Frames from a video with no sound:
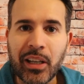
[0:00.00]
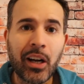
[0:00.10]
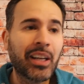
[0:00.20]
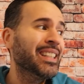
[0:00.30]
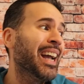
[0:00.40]

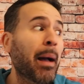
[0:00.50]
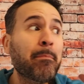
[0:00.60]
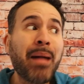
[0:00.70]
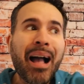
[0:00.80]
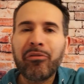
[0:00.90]
childhood because I
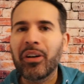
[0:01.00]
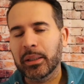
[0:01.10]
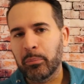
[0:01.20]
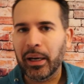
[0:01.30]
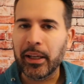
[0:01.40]
got mad
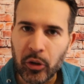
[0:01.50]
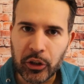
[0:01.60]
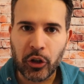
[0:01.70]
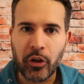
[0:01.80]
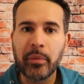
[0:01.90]
fucking Play-Doh
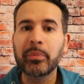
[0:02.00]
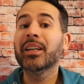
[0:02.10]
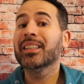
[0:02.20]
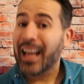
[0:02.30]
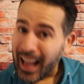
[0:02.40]
in the crib
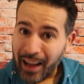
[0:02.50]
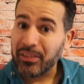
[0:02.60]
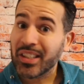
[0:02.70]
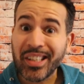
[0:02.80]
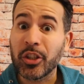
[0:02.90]
because I
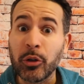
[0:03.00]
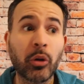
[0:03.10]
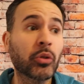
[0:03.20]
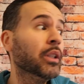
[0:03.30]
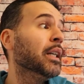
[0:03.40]
have a
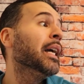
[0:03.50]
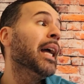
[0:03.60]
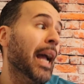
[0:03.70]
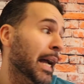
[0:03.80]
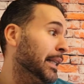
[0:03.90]
6-year-old.
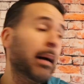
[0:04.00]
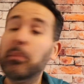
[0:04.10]
And